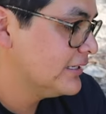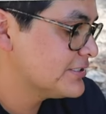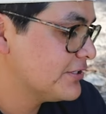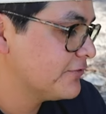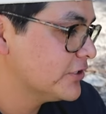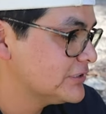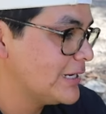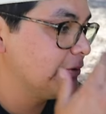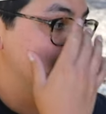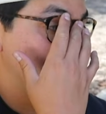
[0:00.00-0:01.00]
this is the first
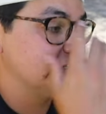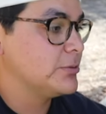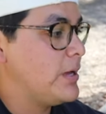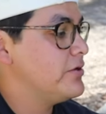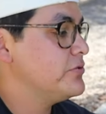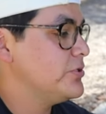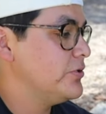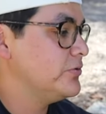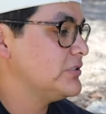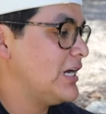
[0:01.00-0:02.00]
time we tried it. So Mountain
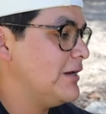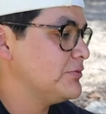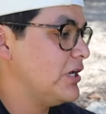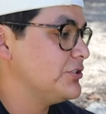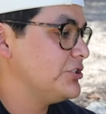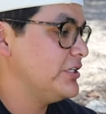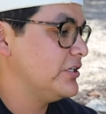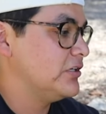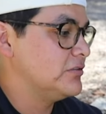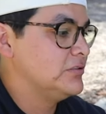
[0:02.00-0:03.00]
Dew times Hot
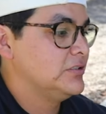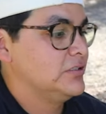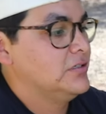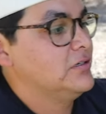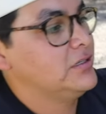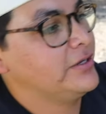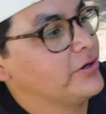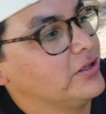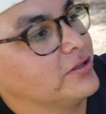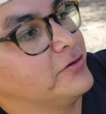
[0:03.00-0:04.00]
Cheeto. There
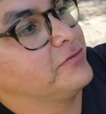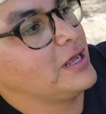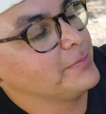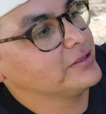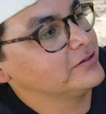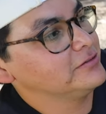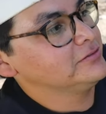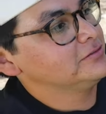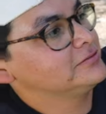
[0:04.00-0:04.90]
we got little Flamito.